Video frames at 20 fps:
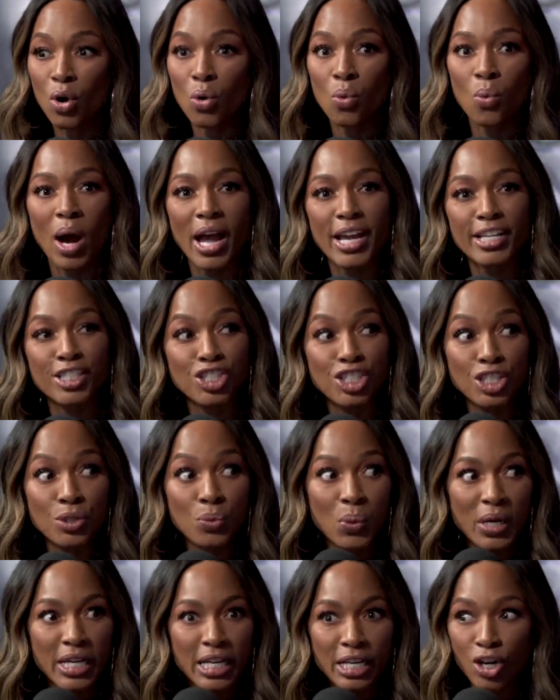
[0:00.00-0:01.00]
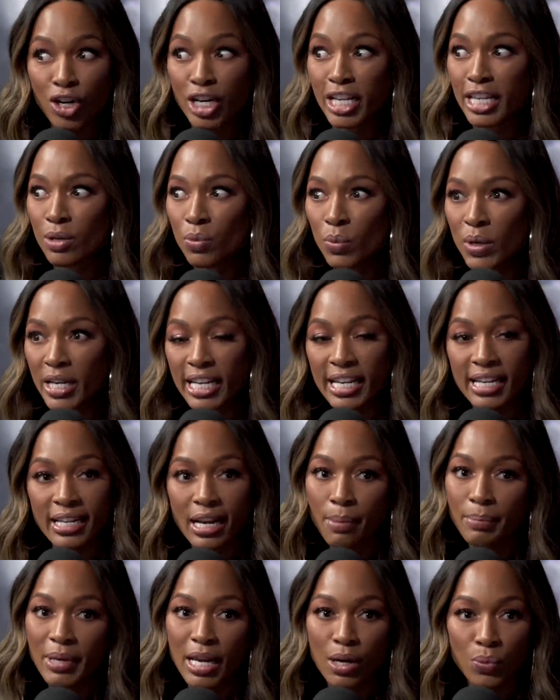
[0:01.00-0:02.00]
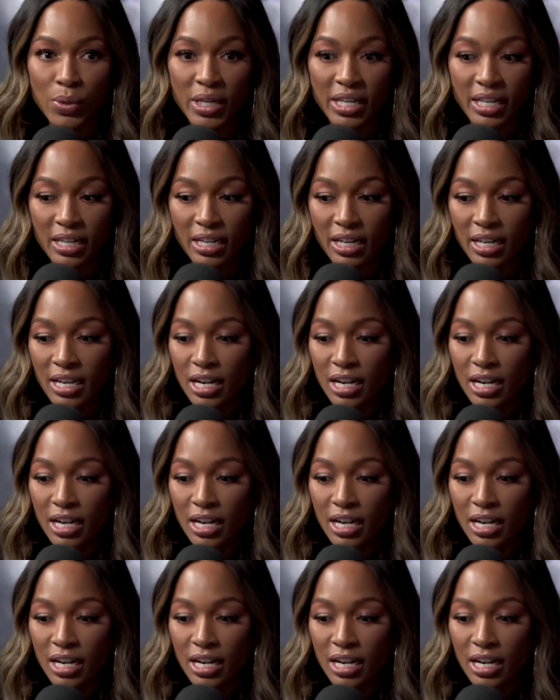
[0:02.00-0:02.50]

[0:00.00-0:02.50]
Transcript: why is she winning or he winning and I'm not winning.